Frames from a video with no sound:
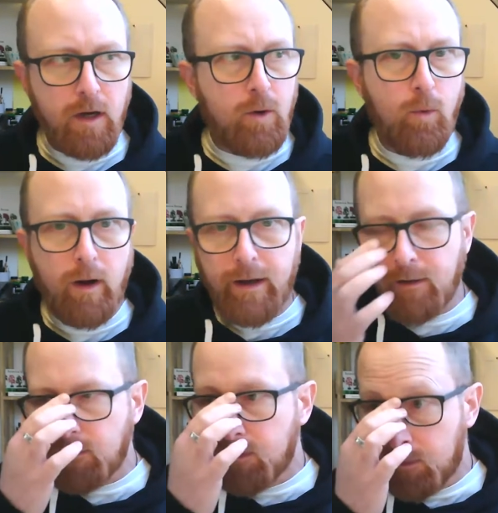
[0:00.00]

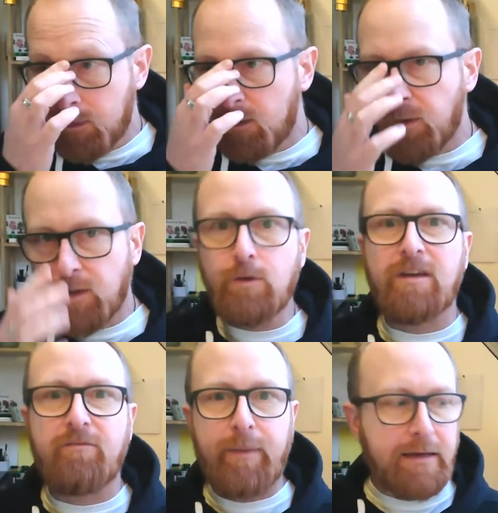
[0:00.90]
acquire and we do
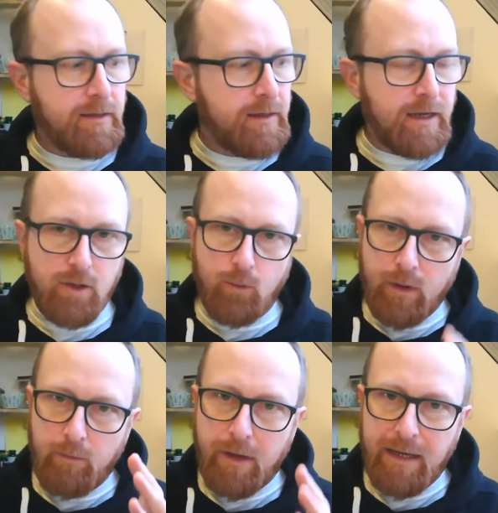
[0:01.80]
give back to nature,
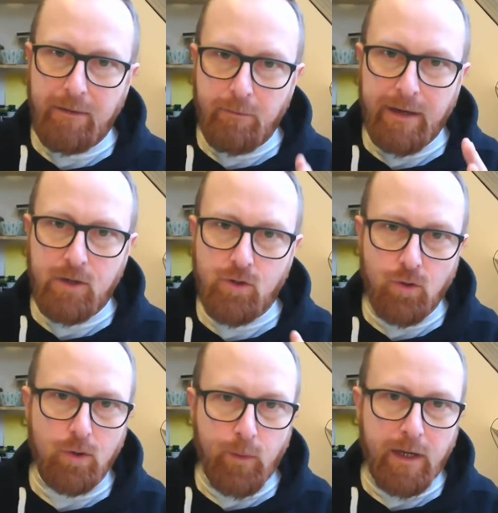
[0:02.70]
we make
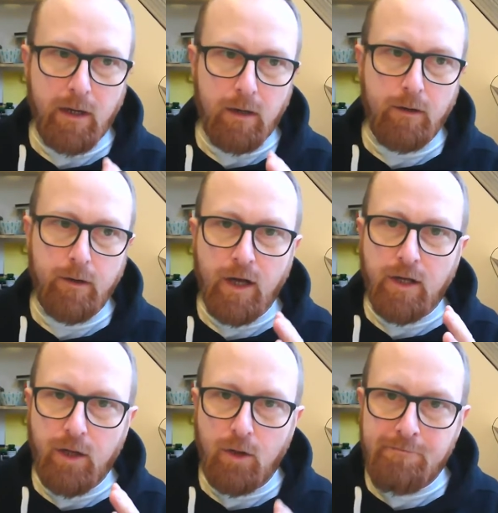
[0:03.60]
sure that we include
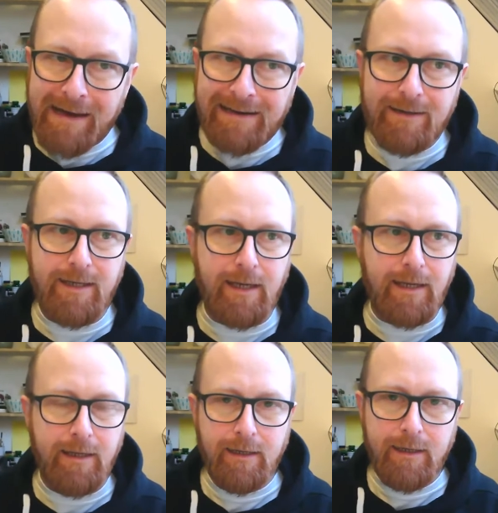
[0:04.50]

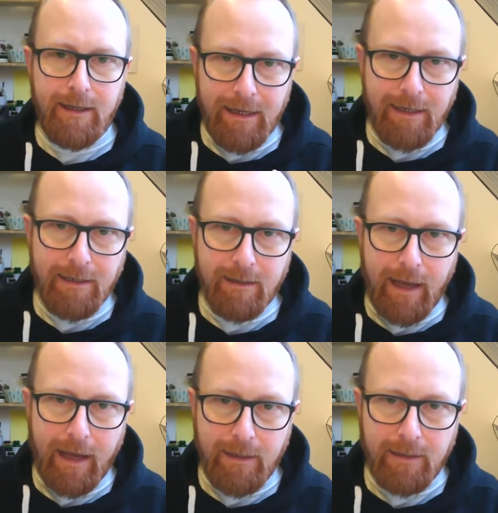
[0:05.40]
humanity in
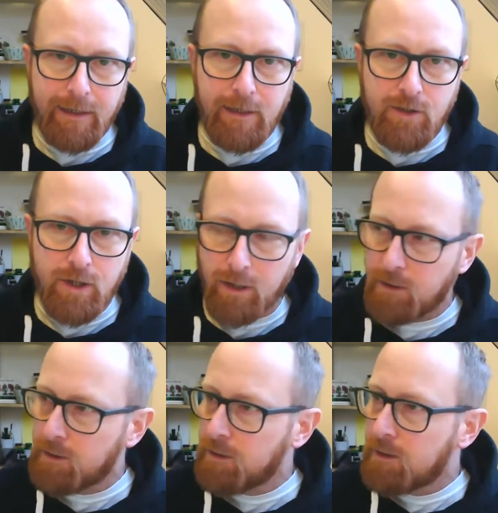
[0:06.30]
that nature.
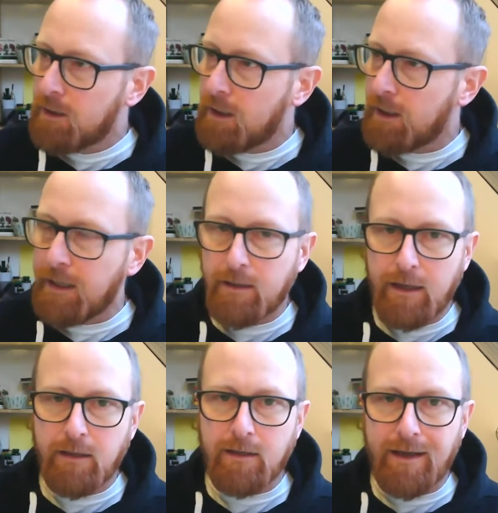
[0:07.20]

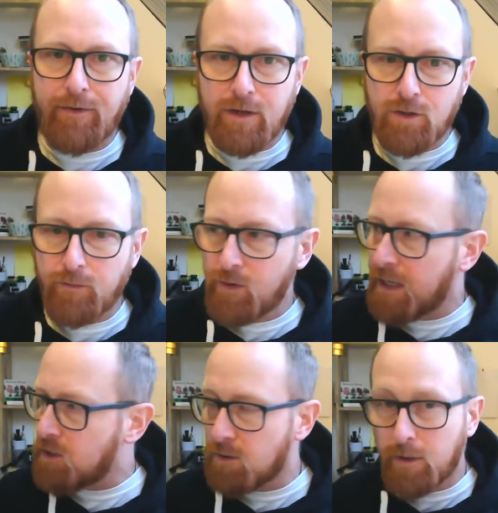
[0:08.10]
In the definition of
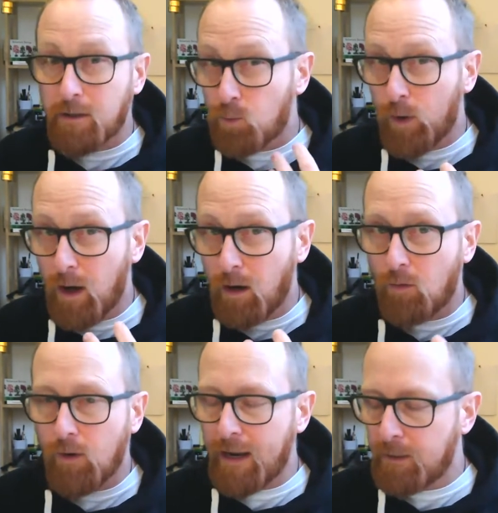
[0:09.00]
nature, because we are
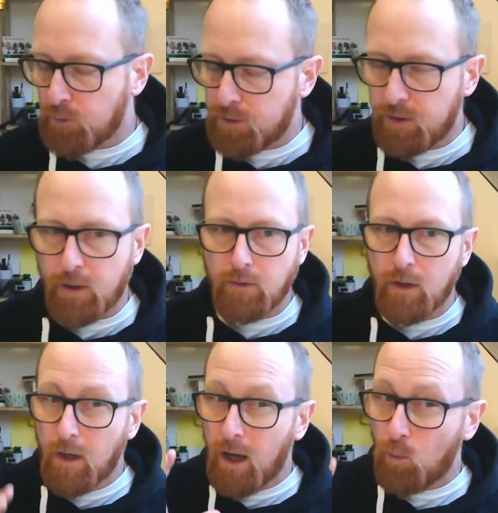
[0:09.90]
all animals too,
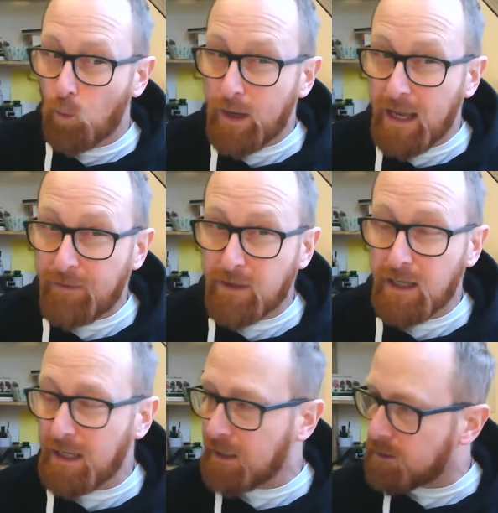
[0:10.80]
and we have a
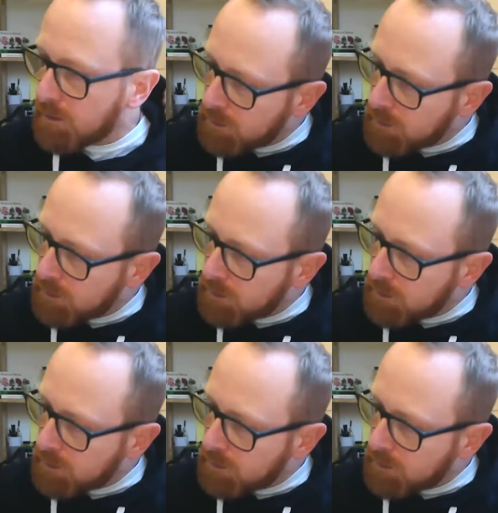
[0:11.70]
need